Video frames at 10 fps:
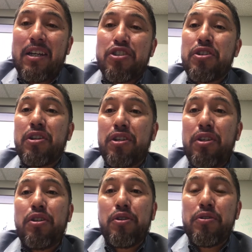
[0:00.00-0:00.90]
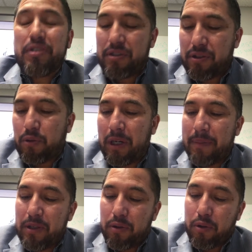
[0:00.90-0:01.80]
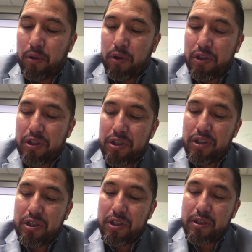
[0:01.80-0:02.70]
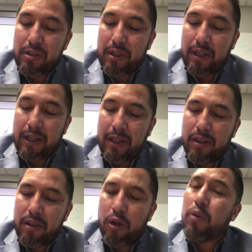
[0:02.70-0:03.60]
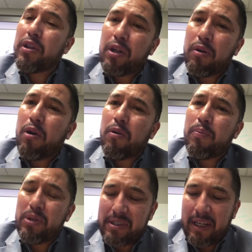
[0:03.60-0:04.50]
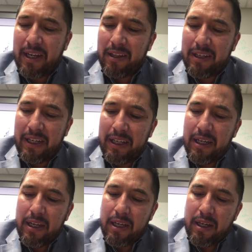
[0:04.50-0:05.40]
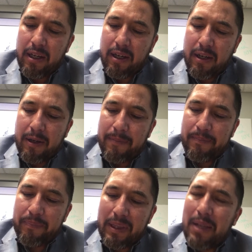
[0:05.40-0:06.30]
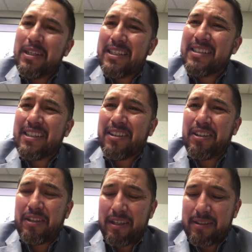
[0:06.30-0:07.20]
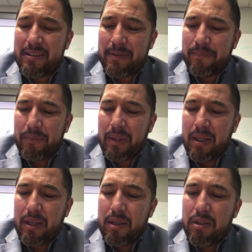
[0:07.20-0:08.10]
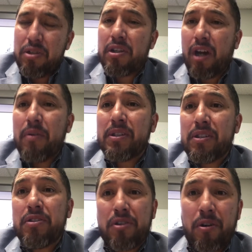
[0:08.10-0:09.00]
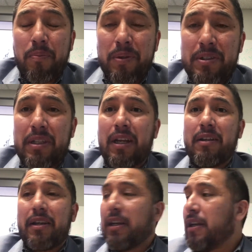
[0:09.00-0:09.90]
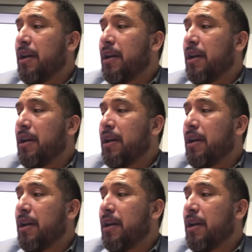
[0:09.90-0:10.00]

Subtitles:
Should you use a script or should you just go with your own personality? Let me just tell you this. You should always use your own personality.